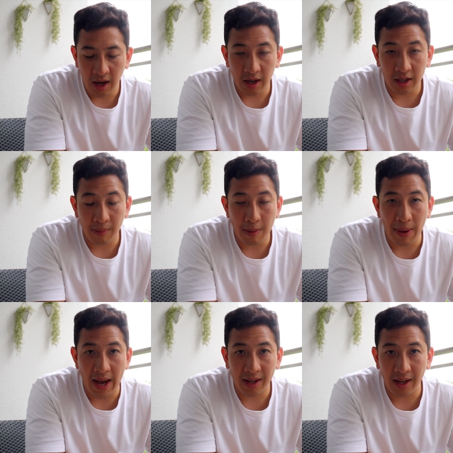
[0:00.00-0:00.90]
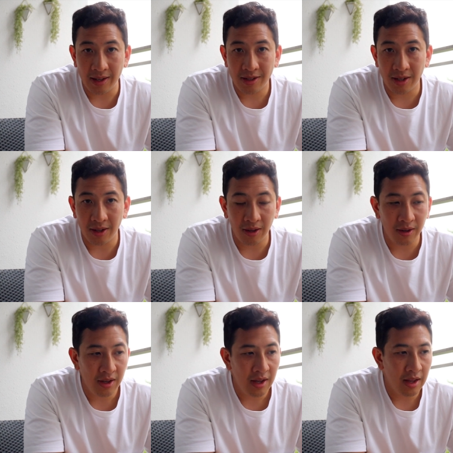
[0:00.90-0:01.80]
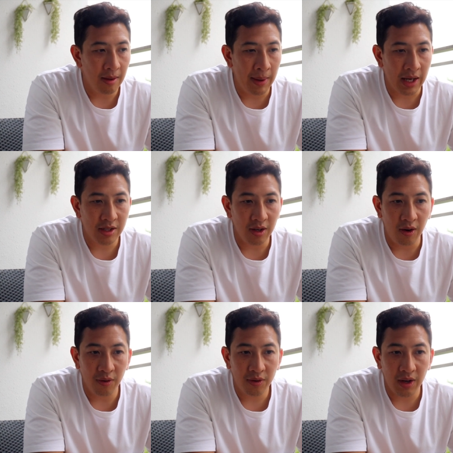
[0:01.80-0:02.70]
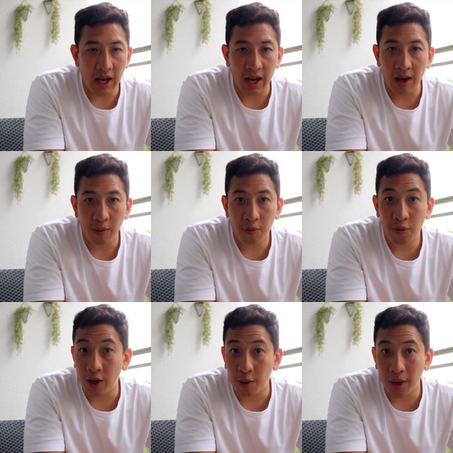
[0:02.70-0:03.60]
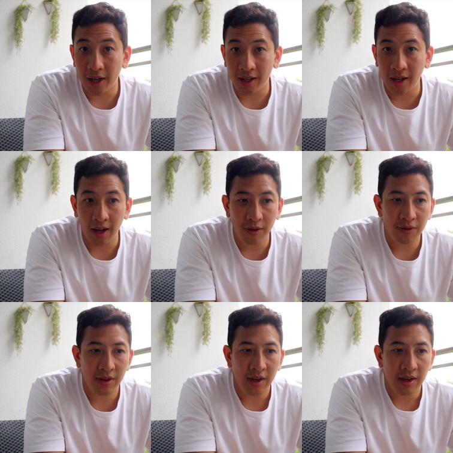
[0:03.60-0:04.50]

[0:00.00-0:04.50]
are going to be back into the mix of uh, fully working life.